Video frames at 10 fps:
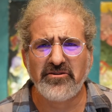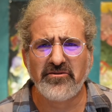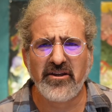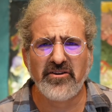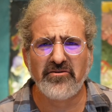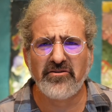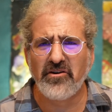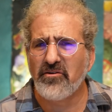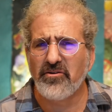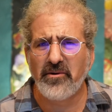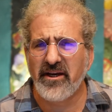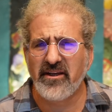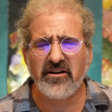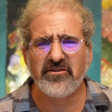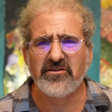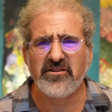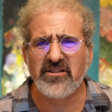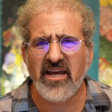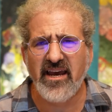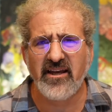that you don't quite
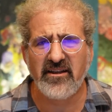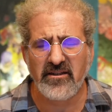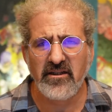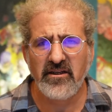understand,